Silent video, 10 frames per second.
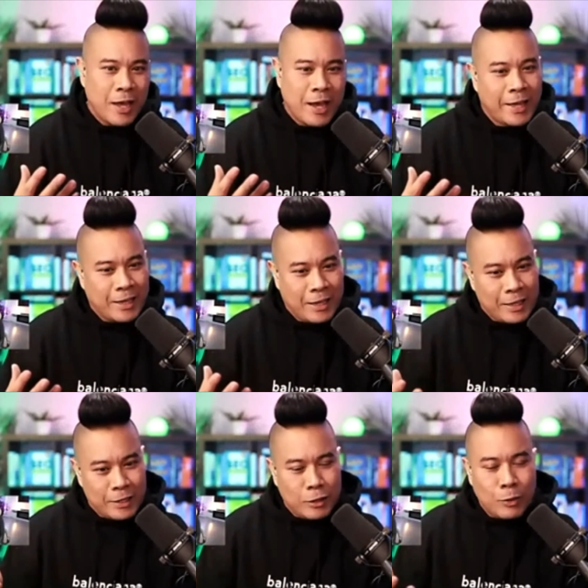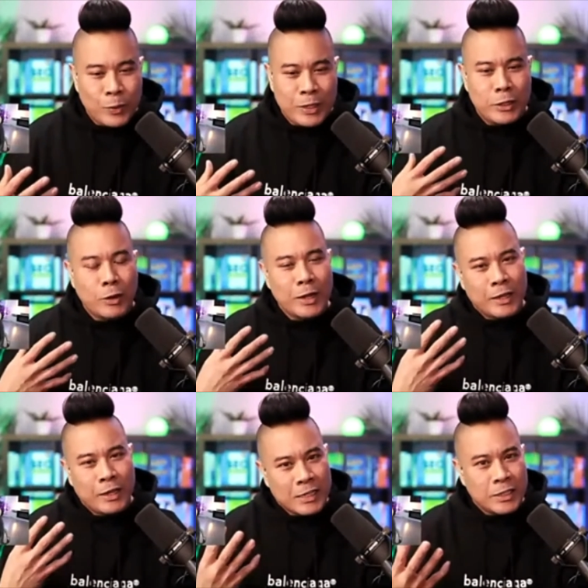I
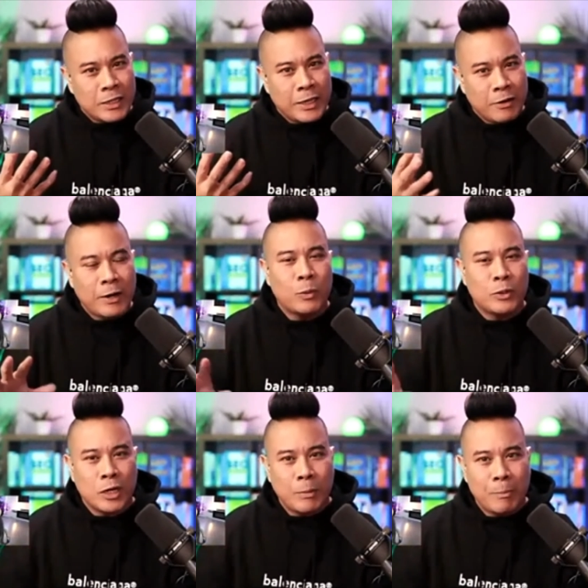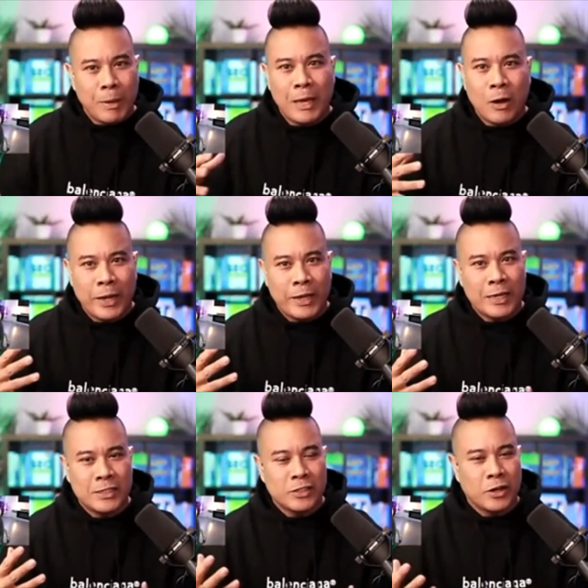actually later on we'll talk about maybe how I
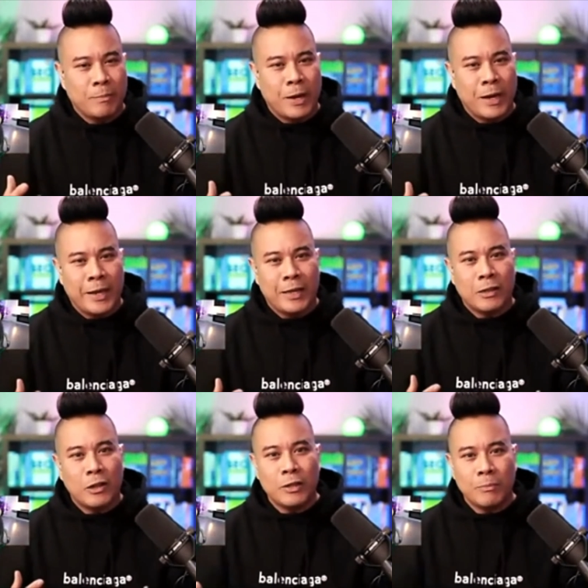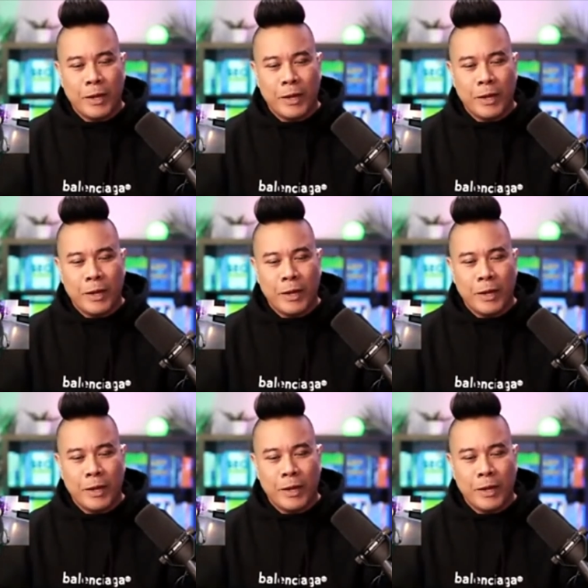actually started my clothing